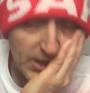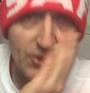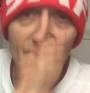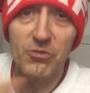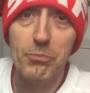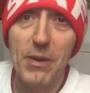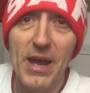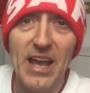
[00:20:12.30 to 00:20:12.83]
It's
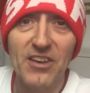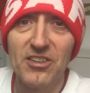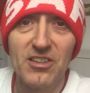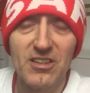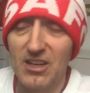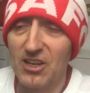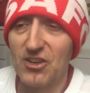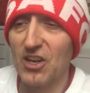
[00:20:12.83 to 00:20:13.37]
just
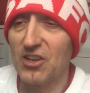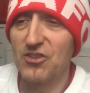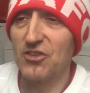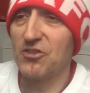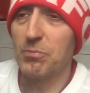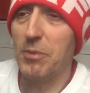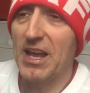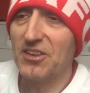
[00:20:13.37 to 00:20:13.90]
best. It, it's
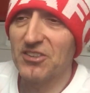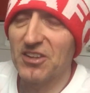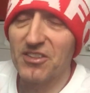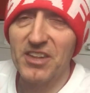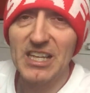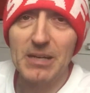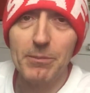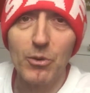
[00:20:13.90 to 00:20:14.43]
just best to
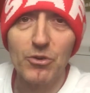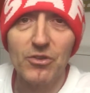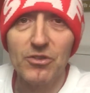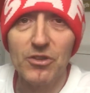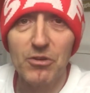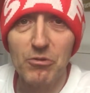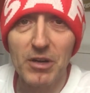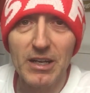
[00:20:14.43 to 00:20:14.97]
think about,
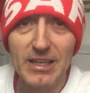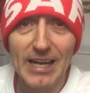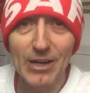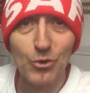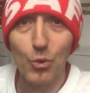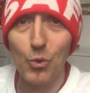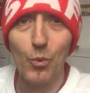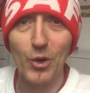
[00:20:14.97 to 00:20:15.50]
doesn't it, really? I
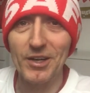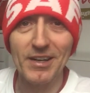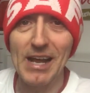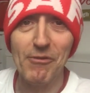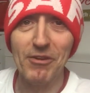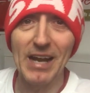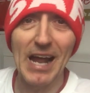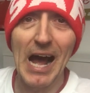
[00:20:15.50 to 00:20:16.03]
don't want it
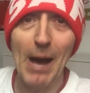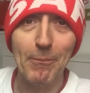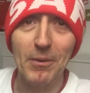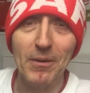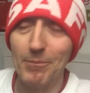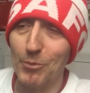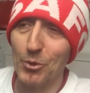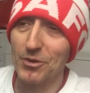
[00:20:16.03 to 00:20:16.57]
ever to
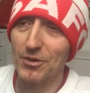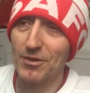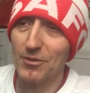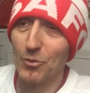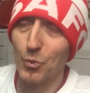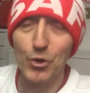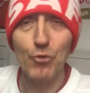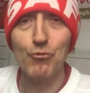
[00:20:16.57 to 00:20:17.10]
happen, but
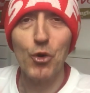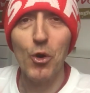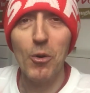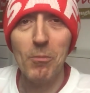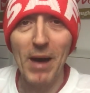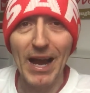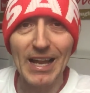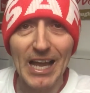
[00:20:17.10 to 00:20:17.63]
would it
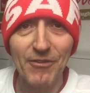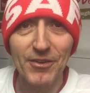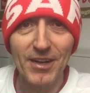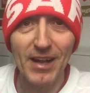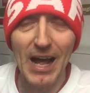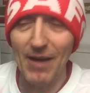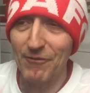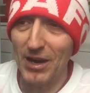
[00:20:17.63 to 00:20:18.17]
ruin my life
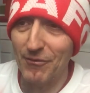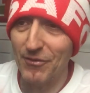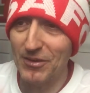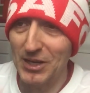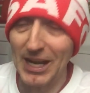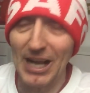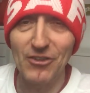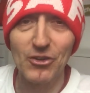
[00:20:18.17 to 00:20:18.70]
if
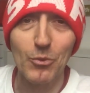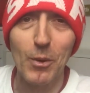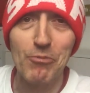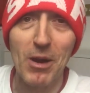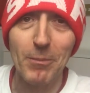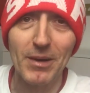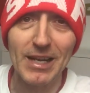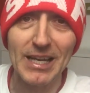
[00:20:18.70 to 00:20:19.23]
Newcastle were
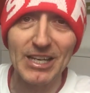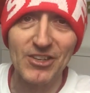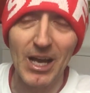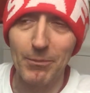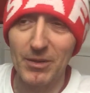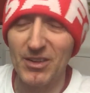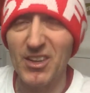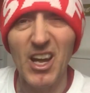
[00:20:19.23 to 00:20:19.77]
Premier League
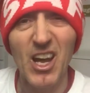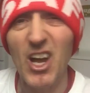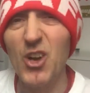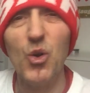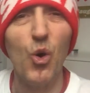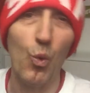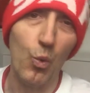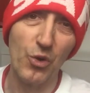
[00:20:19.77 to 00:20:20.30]
champions?
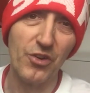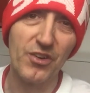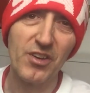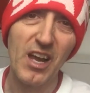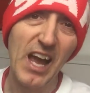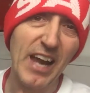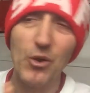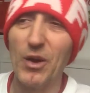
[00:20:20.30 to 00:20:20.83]
No, it wouldn't.
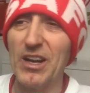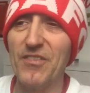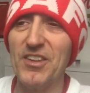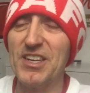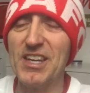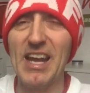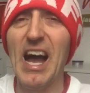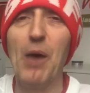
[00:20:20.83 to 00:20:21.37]
You know, end of
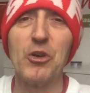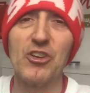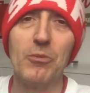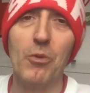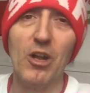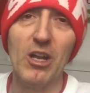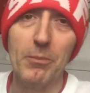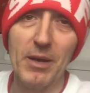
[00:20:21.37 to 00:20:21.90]
the day, I wish
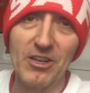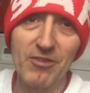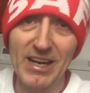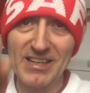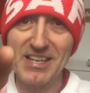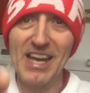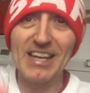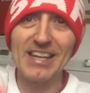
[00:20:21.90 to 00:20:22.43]
them all the best.
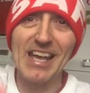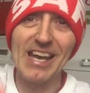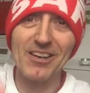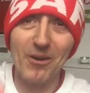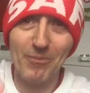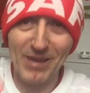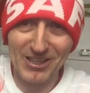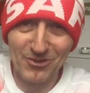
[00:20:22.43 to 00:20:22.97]
Right, take care.
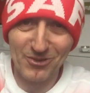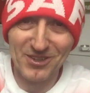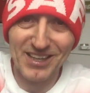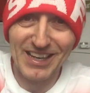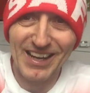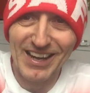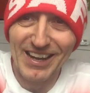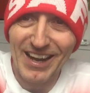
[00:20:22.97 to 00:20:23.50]
God bless. We'll see
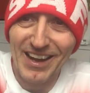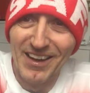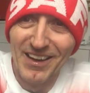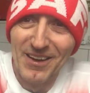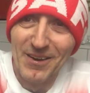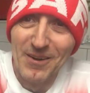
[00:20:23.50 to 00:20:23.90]
you later.